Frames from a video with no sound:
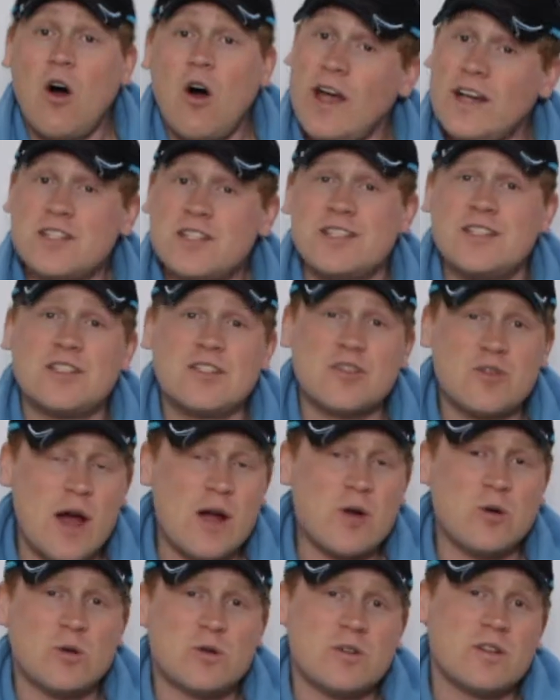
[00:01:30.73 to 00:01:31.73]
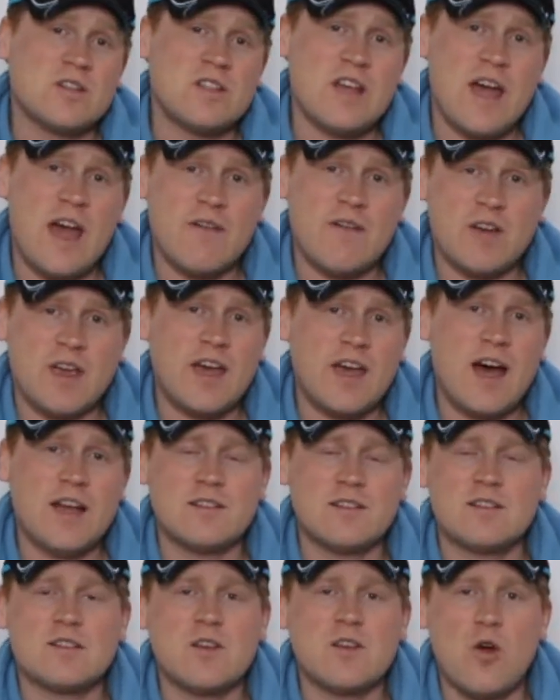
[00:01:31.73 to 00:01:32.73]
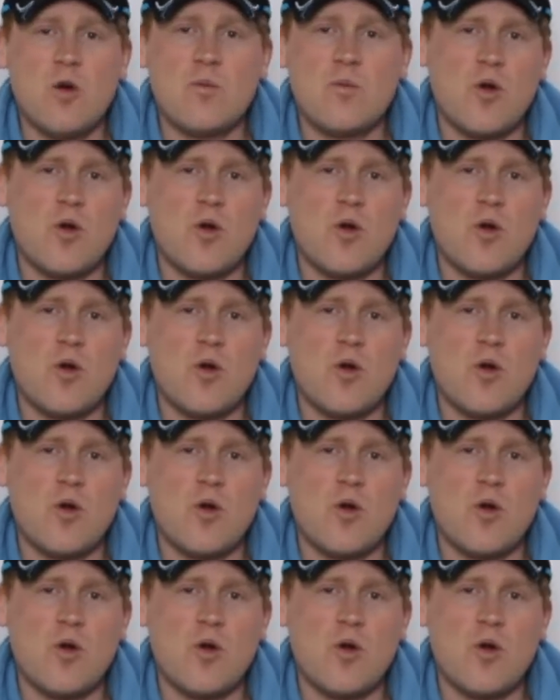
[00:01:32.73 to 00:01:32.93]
I actually struggled to have a cut and sew